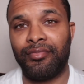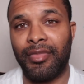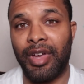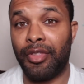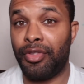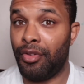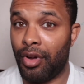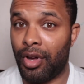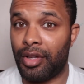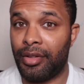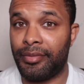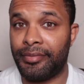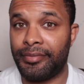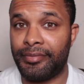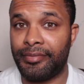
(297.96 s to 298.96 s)
I thought.
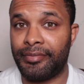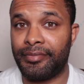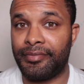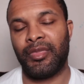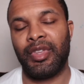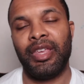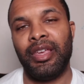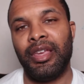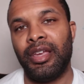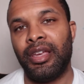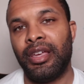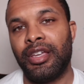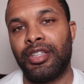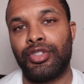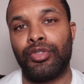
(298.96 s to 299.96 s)

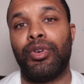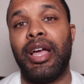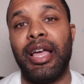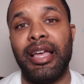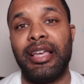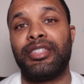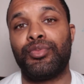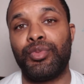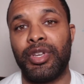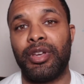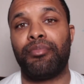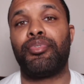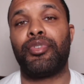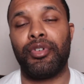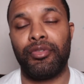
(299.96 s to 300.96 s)
So as we
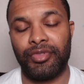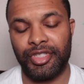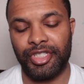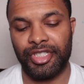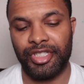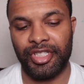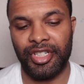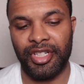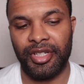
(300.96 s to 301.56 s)
approach